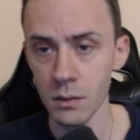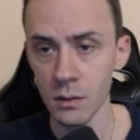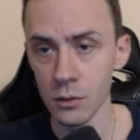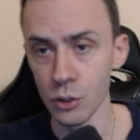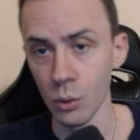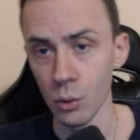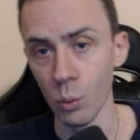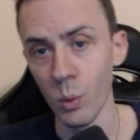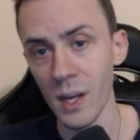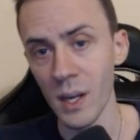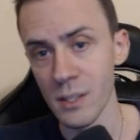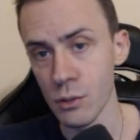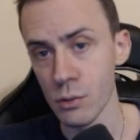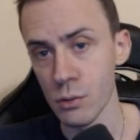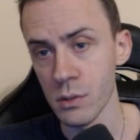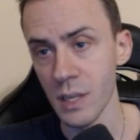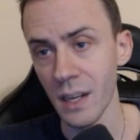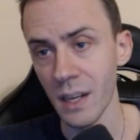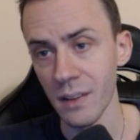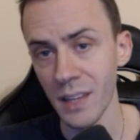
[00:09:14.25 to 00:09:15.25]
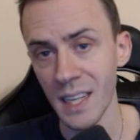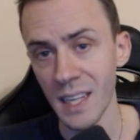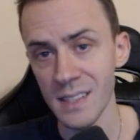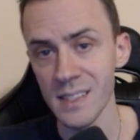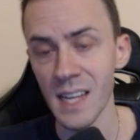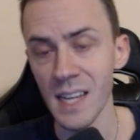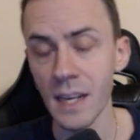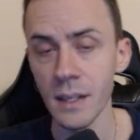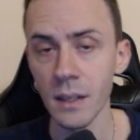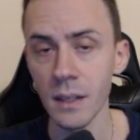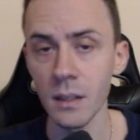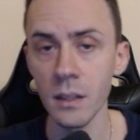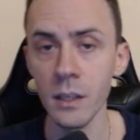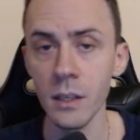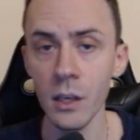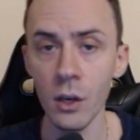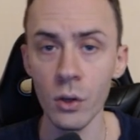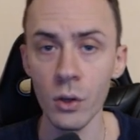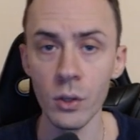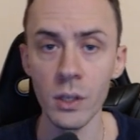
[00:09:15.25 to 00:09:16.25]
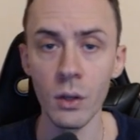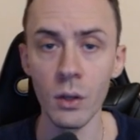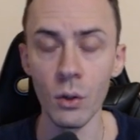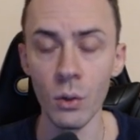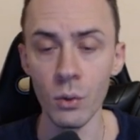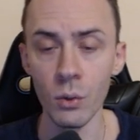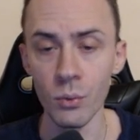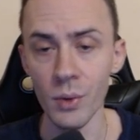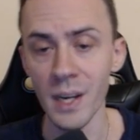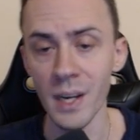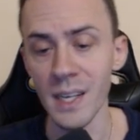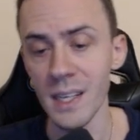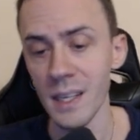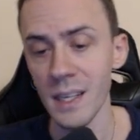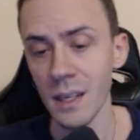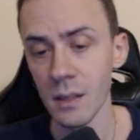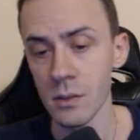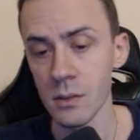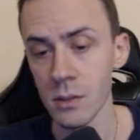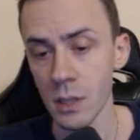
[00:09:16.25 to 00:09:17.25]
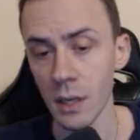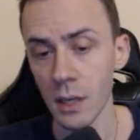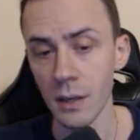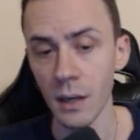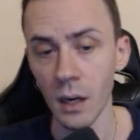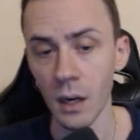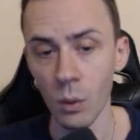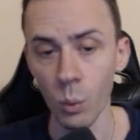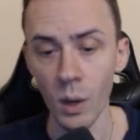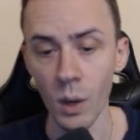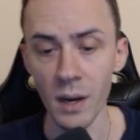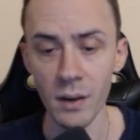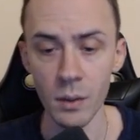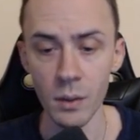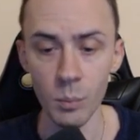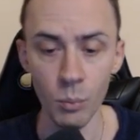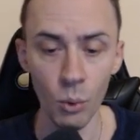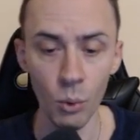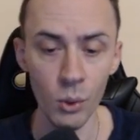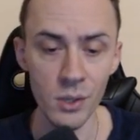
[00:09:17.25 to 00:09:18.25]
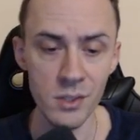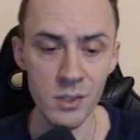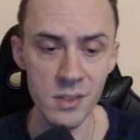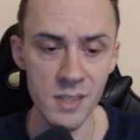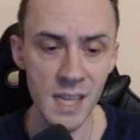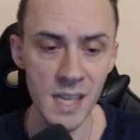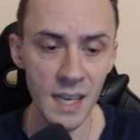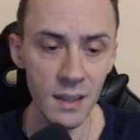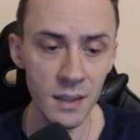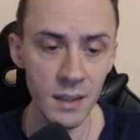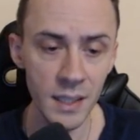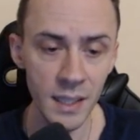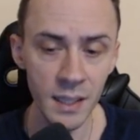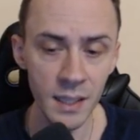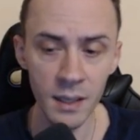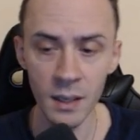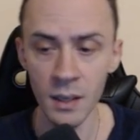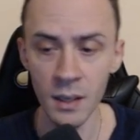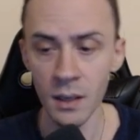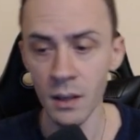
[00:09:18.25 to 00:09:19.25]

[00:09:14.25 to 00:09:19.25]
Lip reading: So once you start that, technically you can already start acquiring points daily.